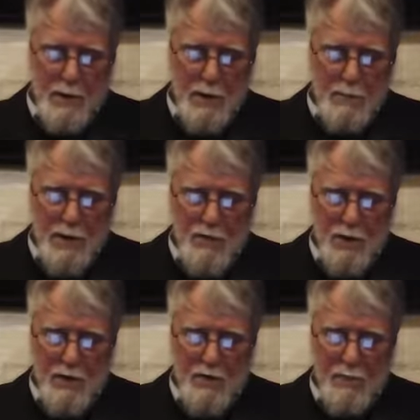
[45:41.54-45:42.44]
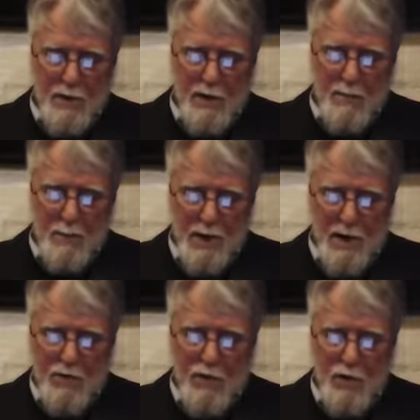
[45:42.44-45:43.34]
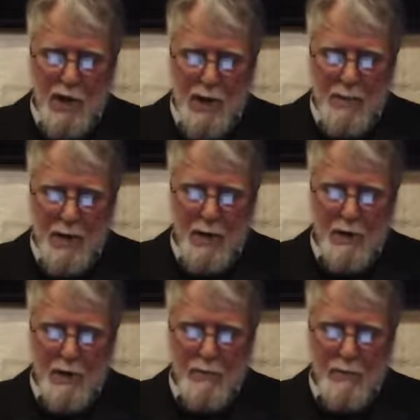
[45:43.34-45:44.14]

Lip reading: It means quite simply that Malik saw amal,